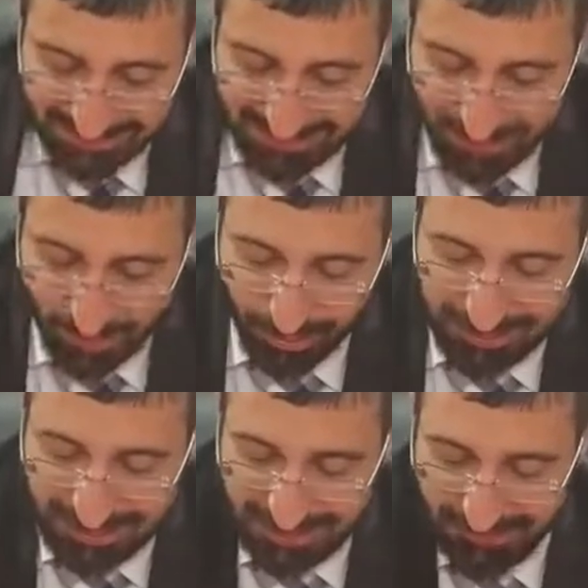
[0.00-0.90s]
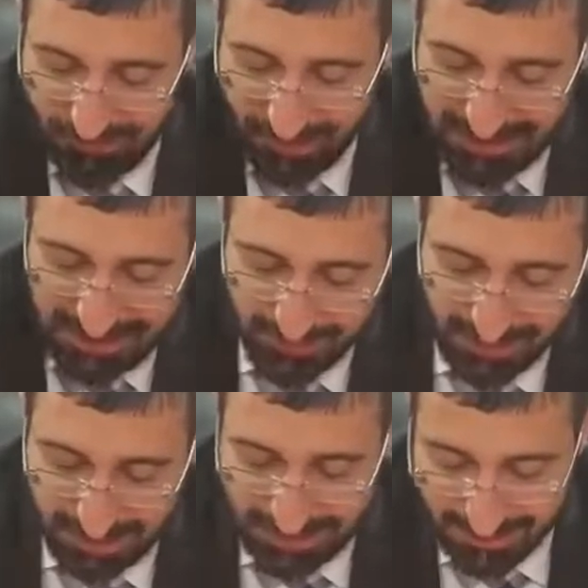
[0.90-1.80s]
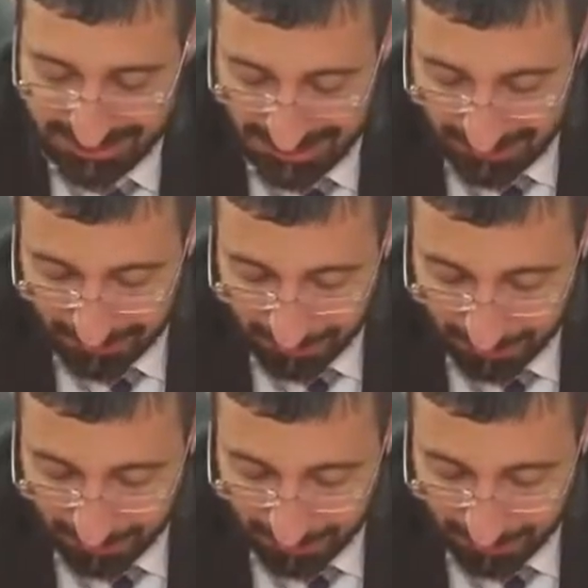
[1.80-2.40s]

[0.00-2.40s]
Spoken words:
the whole land fills up with Hashem's name